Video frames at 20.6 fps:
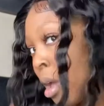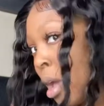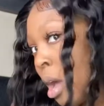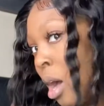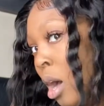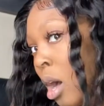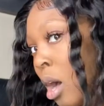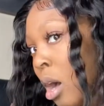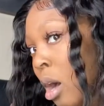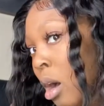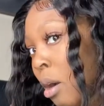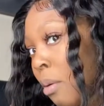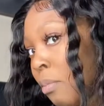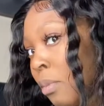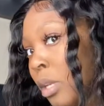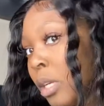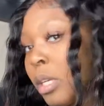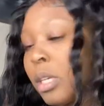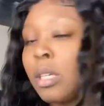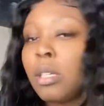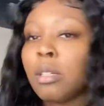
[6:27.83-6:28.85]
Um,
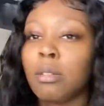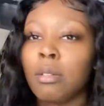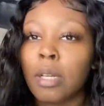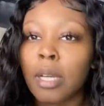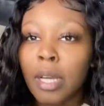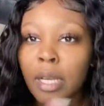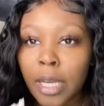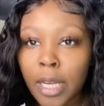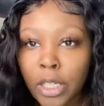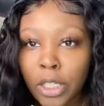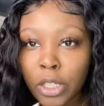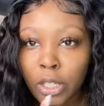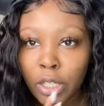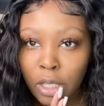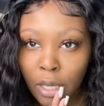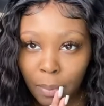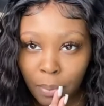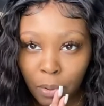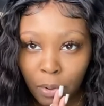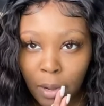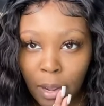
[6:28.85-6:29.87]
the, the conditioner
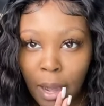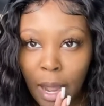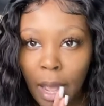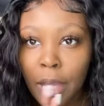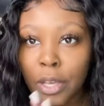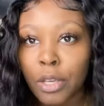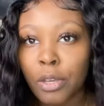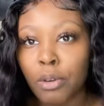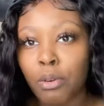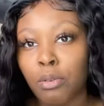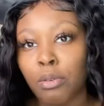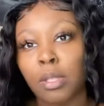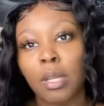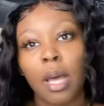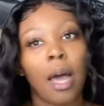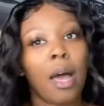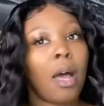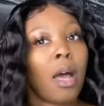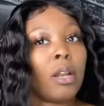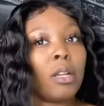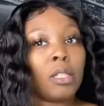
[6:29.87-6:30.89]
shampoo that I use, I
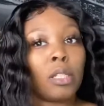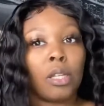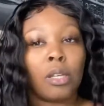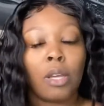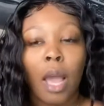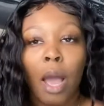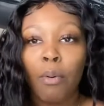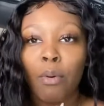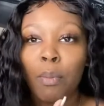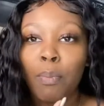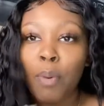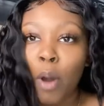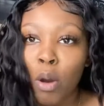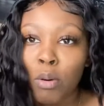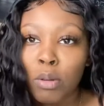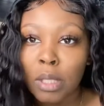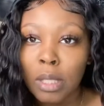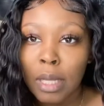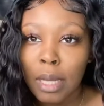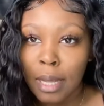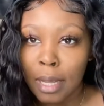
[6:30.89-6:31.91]
honestly, I will
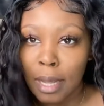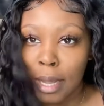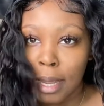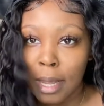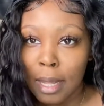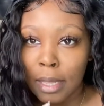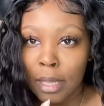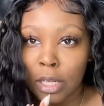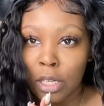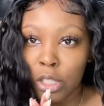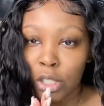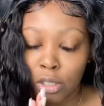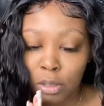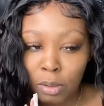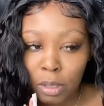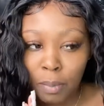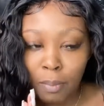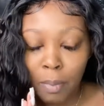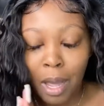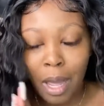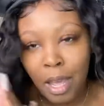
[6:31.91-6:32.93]
post it in the
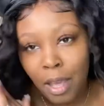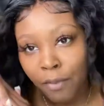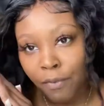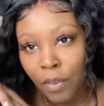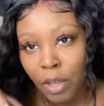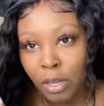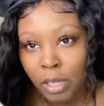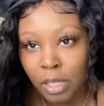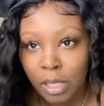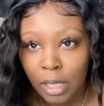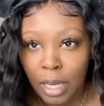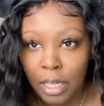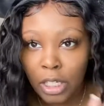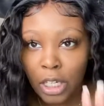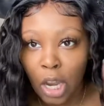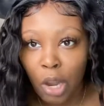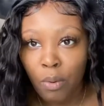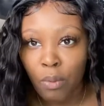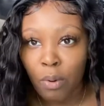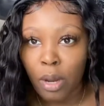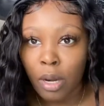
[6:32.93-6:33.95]
description box if, in just case
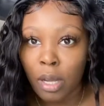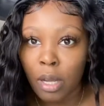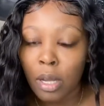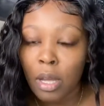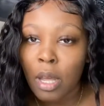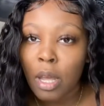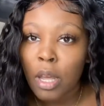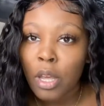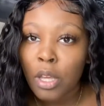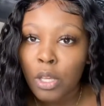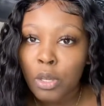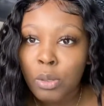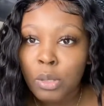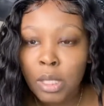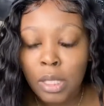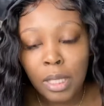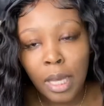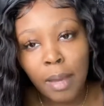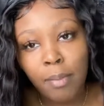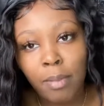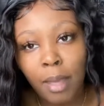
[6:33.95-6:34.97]
y'all want to use the
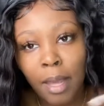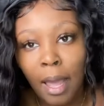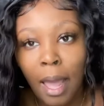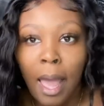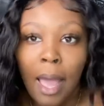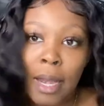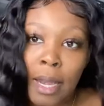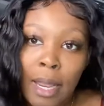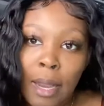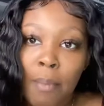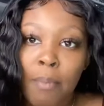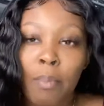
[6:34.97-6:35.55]
same thing I did.